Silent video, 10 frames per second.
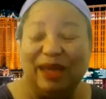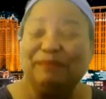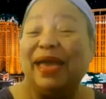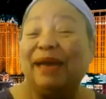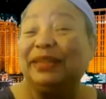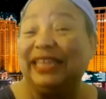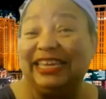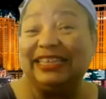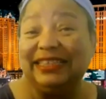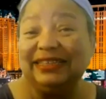I'm Pamela
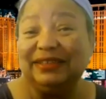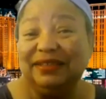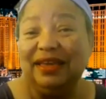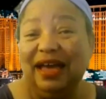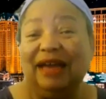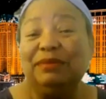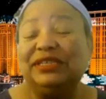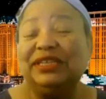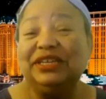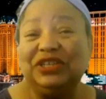Heath. I'm a
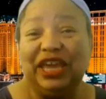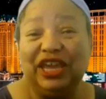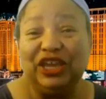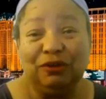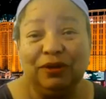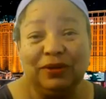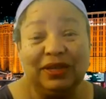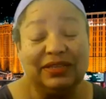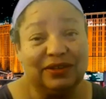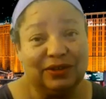68-year-old
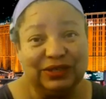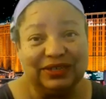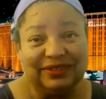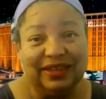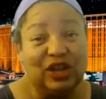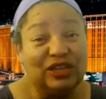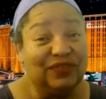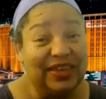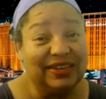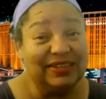consultant in
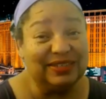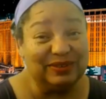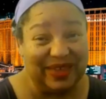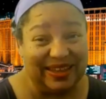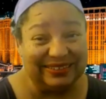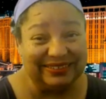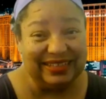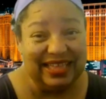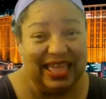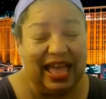Las Vegas, Nevada.
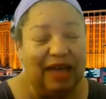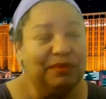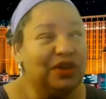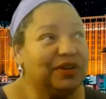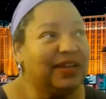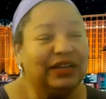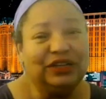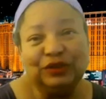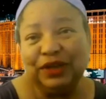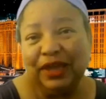I'm here to talk
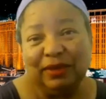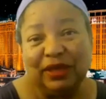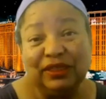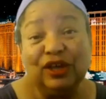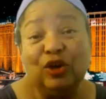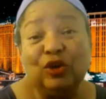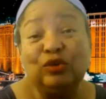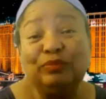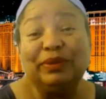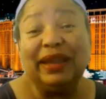to you today about the
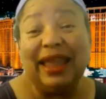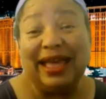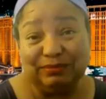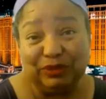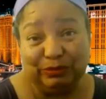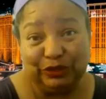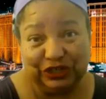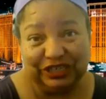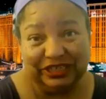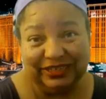cold plasma
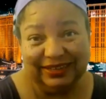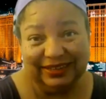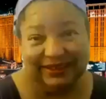machine.